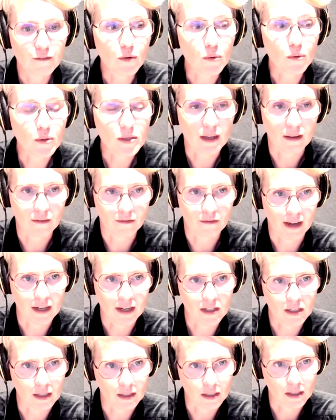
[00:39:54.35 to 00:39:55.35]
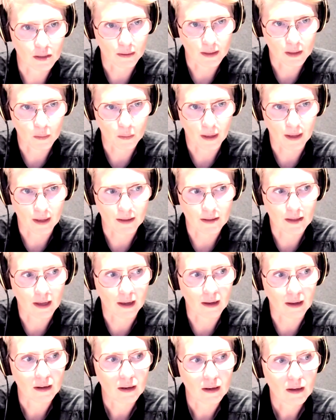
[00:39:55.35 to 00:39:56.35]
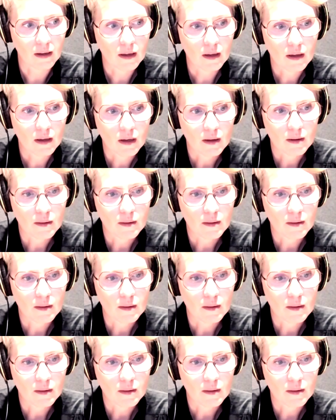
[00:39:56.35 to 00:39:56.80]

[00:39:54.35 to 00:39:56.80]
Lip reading: forcing fashion into a space that